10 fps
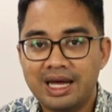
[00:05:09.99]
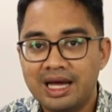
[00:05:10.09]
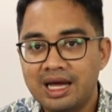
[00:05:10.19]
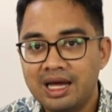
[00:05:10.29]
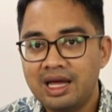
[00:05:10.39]

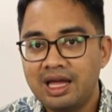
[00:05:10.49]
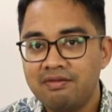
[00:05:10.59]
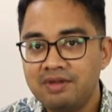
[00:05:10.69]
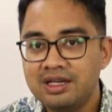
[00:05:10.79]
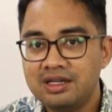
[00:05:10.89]
are
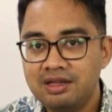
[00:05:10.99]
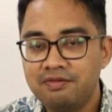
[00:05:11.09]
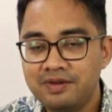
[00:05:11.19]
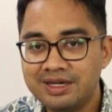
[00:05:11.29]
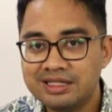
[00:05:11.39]
having
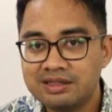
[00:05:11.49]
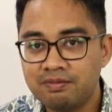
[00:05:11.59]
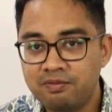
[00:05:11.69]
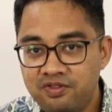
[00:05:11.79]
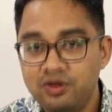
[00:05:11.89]
different
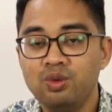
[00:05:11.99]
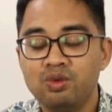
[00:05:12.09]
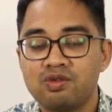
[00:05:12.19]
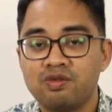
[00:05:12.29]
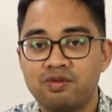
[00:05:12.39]

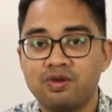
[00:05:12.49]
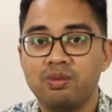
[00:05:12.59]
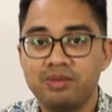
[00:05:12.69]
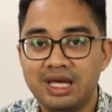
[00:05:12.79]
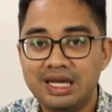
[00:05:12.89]
views
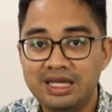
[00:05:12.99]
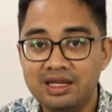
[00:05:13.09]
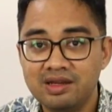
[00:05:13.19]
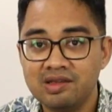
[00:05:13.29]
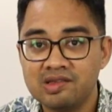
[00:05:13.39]
from their
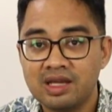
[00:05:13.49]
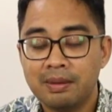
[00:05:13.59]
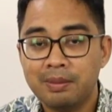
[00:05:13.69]
leaders,